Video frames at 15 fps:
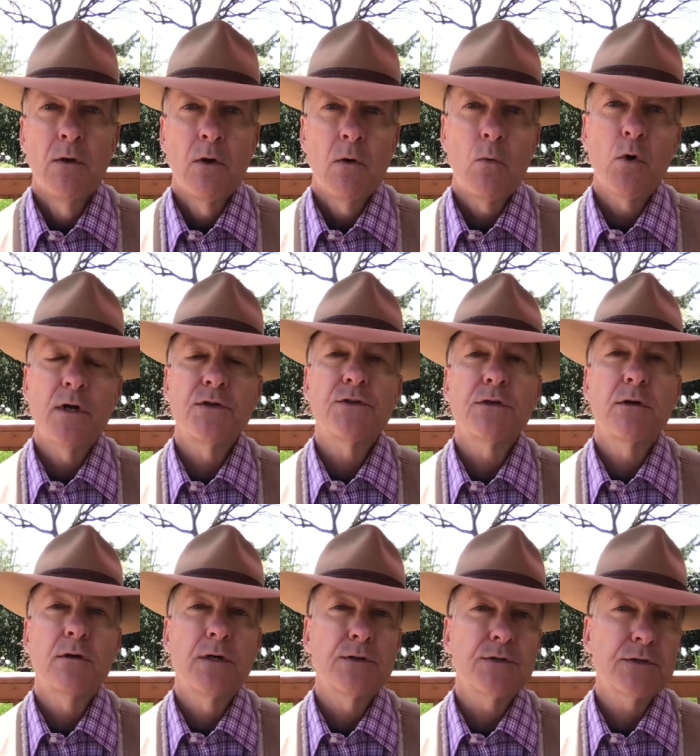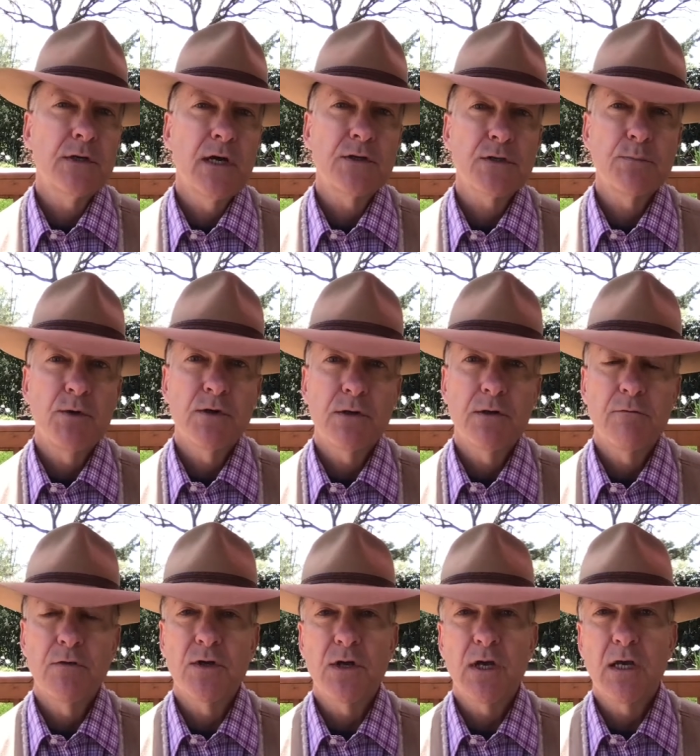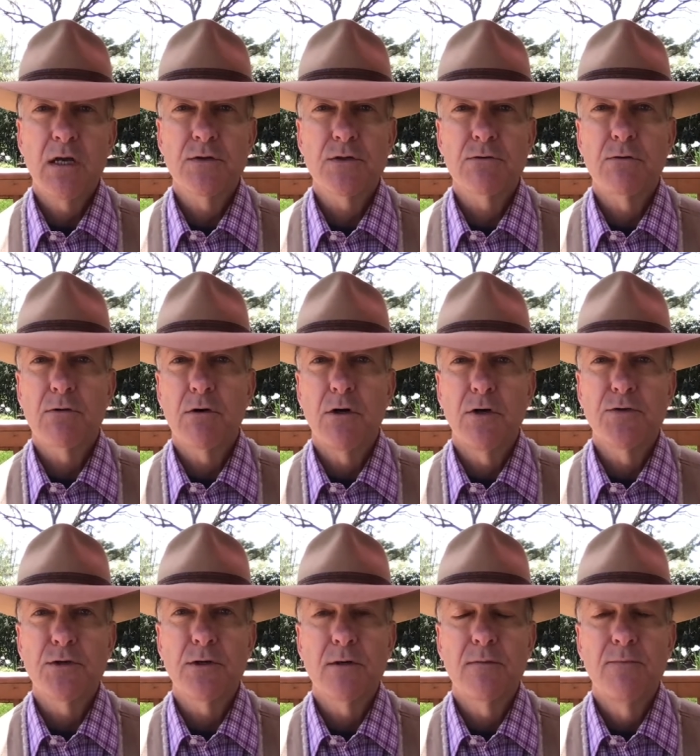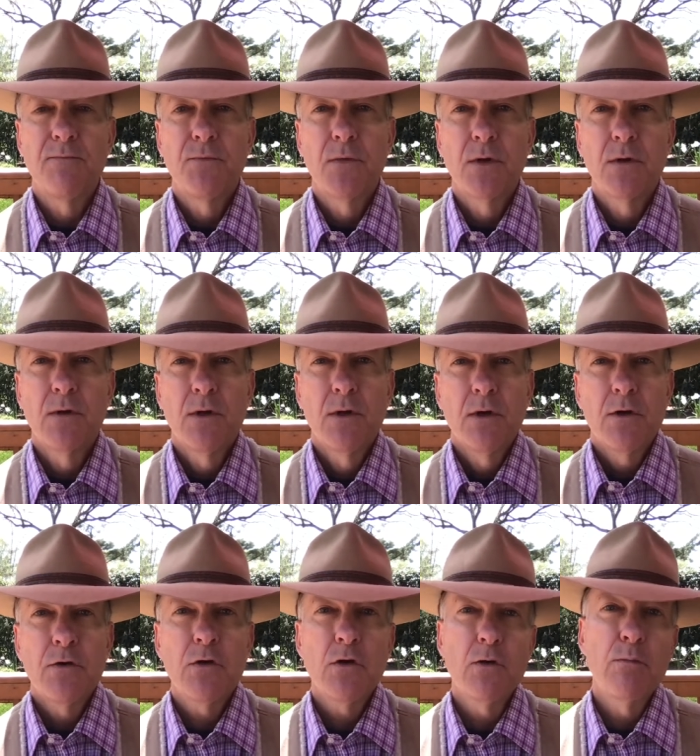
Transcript: What is your assessment of the cancel culture? Do you